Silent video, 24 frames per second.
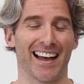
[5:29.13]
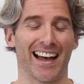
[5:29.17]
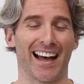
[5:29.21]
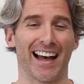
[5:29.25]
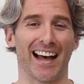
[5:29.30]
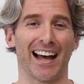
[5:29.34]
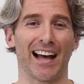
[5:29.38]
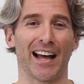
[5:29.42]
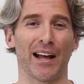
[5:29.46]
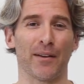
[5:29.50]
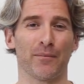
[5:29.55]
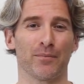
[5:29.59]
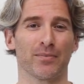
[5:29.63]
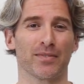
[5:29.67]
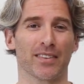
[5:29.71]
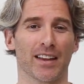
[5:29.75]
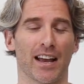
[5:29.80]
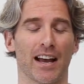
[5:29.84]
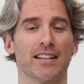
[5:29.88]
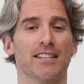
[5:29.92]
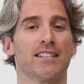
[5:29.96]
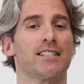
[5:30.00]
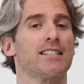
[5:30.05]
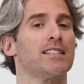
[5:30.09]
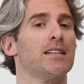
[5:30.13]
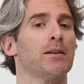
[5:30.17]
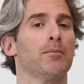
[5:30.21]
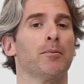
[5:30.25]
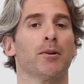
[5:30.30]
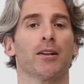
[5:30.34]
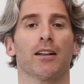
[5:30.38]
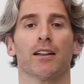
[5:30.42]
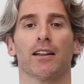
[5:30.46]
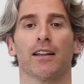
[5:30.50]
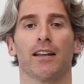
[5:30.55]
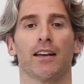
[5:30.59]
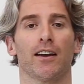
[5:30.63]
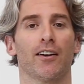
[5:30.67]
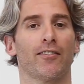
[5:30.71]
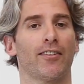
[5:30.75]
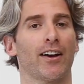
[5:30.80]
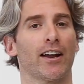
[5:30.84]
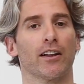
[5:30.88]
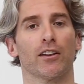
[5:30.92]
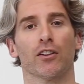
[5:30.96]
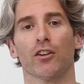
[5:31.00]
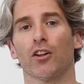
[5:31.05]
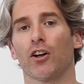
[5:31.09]
And similarly, I've
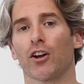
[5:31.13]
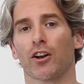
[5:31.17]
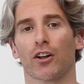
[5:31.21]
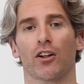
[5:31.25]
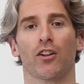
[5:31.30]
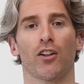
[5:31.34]
had a lot